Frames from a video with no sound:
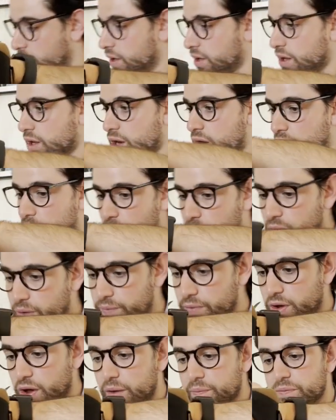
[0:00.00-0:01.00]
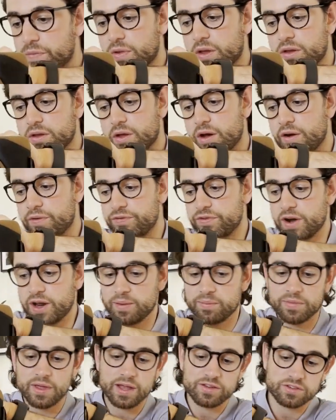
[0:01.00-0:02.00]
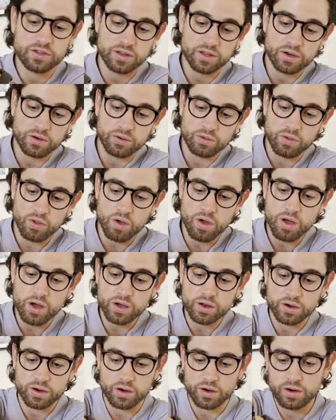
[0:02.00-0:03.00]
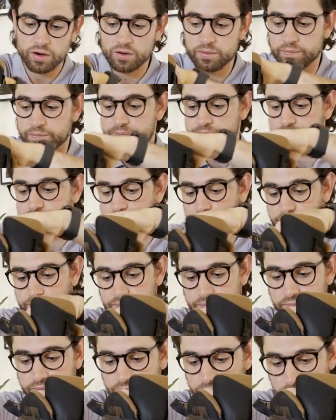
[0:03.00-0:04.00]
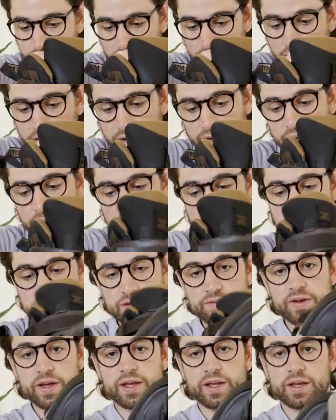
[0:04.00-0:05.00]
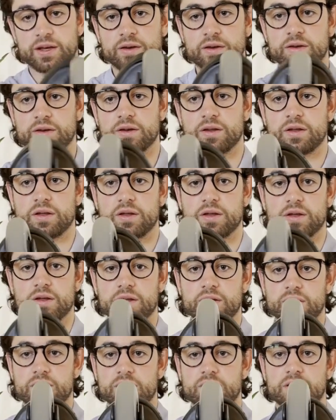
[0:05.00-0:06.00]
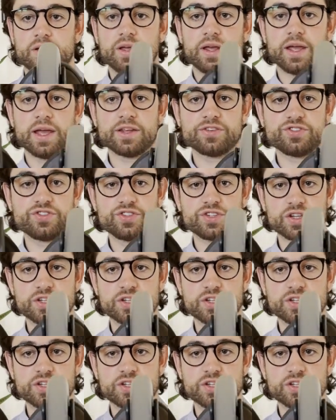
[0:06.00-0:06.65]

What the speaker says: you know, a frame that's a little longer. Here, let me see if I can. It's